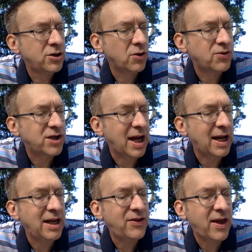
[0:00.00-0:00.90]
don't say
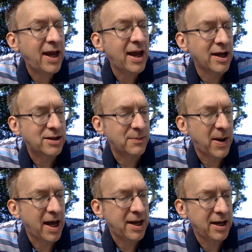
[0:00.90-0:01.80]
anything else
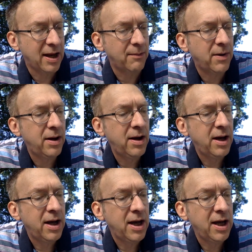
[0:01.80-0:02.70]
about him.
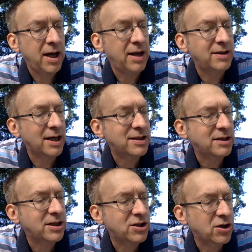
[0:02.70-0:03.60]
He
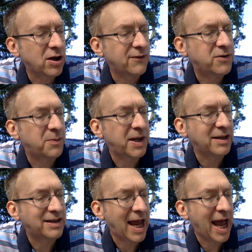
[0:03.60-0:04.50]
doesn't deserve to be a
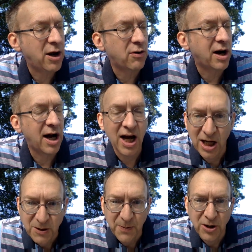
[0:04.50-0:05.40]
dad or a
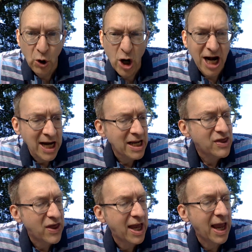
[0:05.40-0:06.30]
husband or
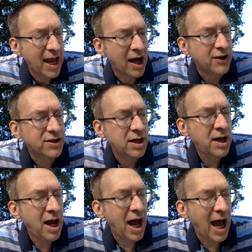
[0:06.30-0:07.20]
anything else.
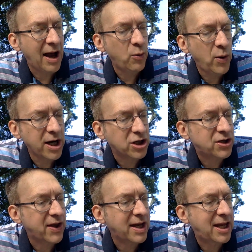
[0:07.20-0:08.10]
I
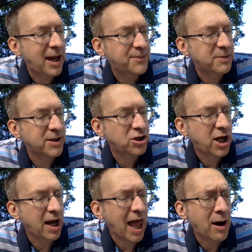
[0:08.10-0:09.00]
wish they'd kept him in
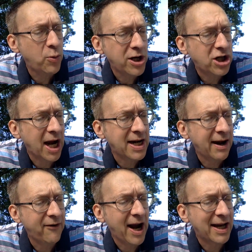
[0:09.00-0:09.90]
jail. I wish I
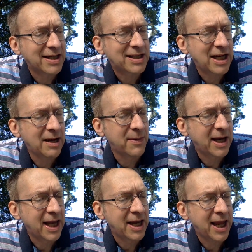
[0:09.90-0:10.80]
never had to see him
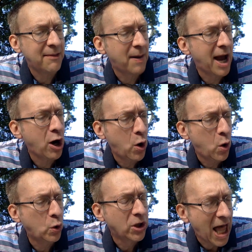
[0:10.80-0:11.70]
again in my
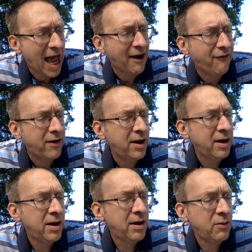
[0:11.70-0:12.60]
whole life."
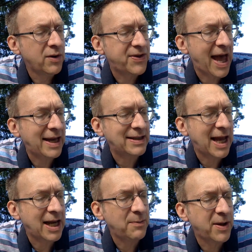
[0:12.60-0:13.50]
With that,
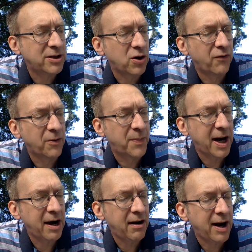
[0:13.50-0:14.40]
Danny bent over
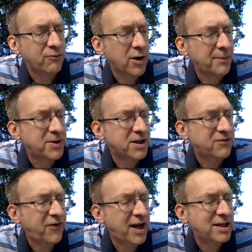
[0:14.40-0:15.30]
Bear and rubbed his
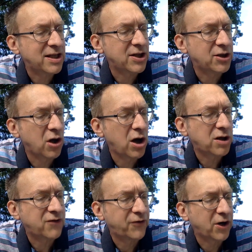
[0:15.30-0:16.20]
face in the
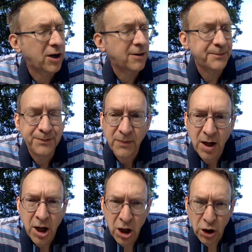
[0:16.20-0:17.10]
dog's fur.
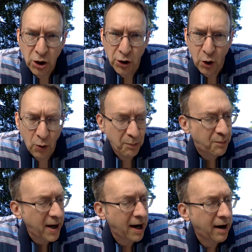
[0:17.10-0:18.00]
"Good old
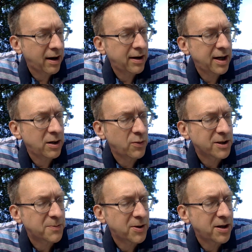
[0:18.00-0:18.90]
Bear," he
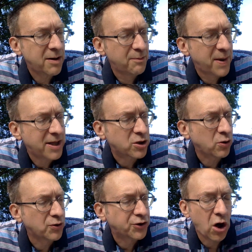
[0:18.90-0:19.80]
whispered. "Best
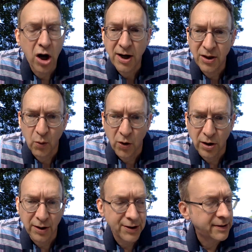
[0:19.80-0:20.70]
old dog in the
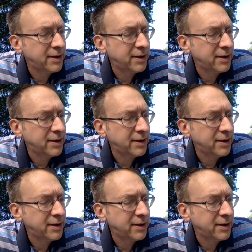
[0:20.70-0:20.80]
world."